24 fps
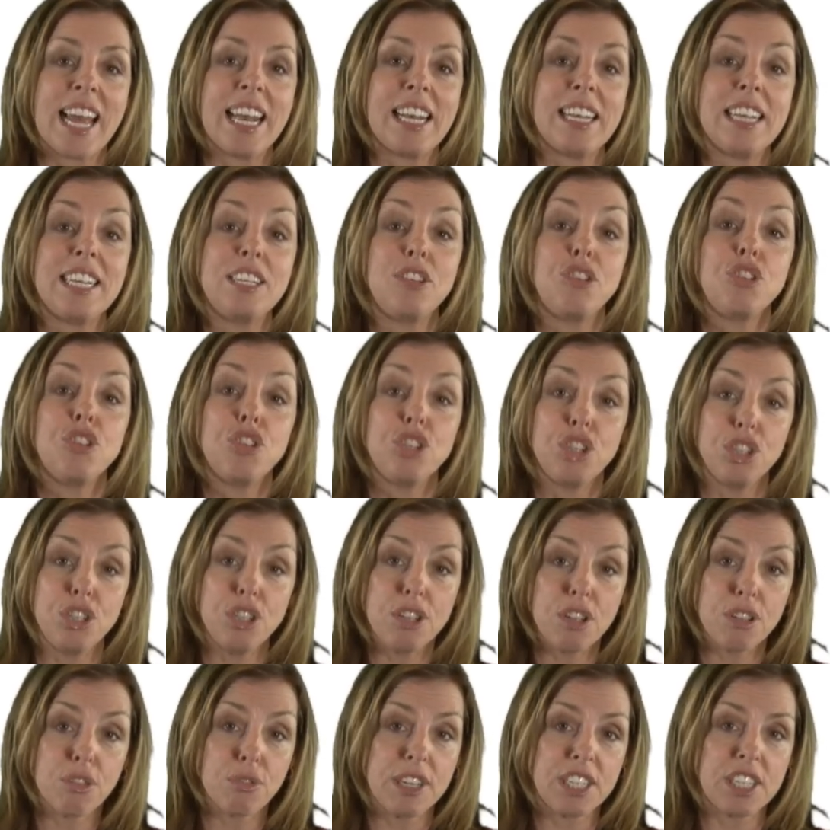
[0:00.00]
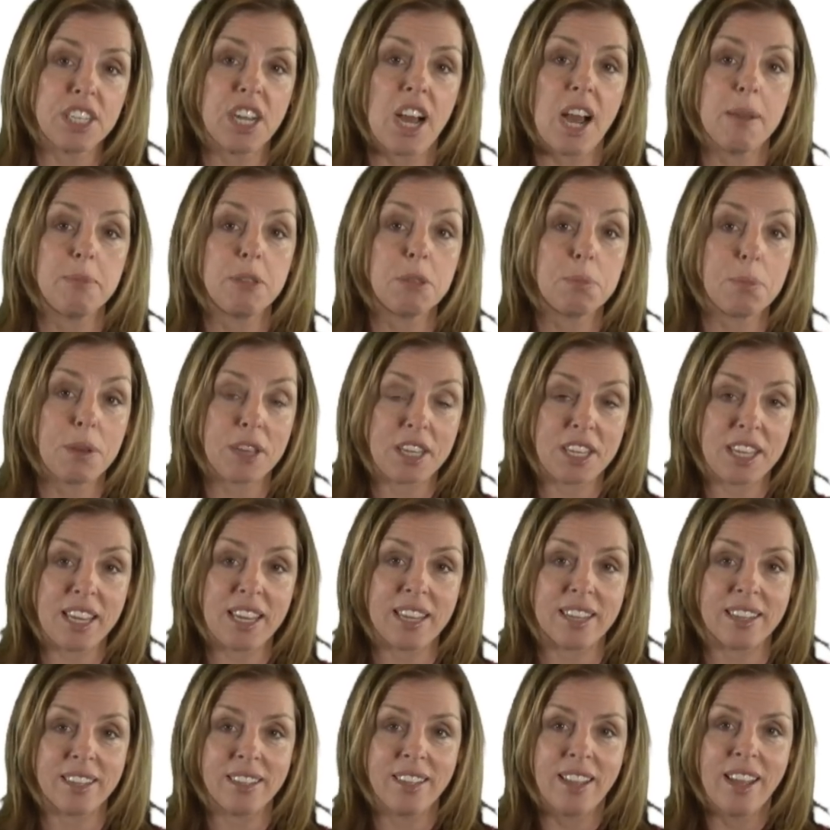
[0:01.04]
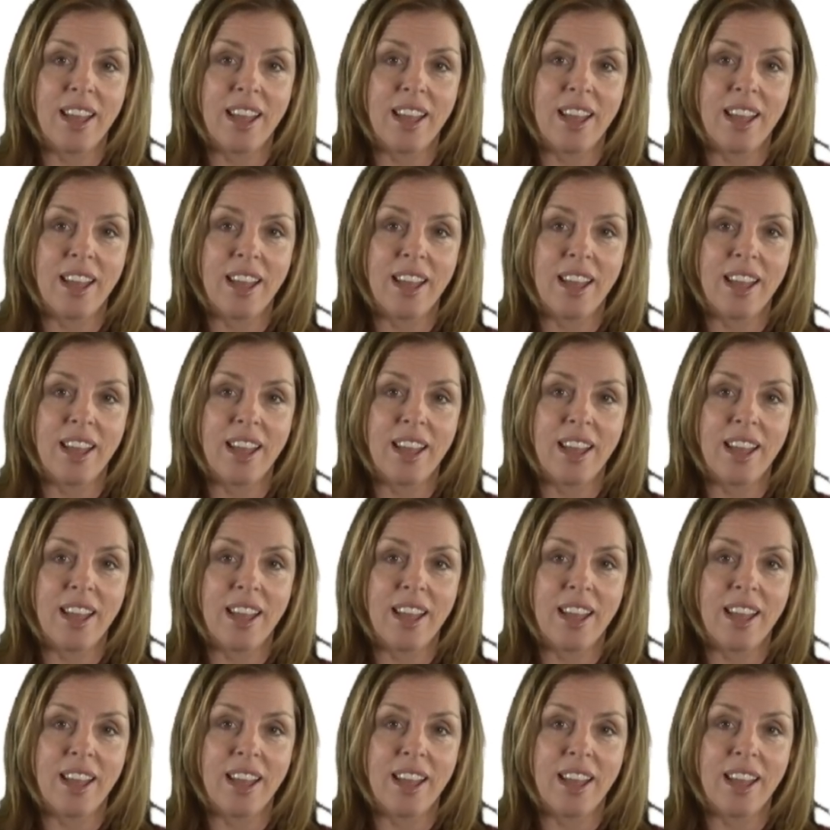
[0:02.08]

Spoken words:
at least 2 to 3 times per year,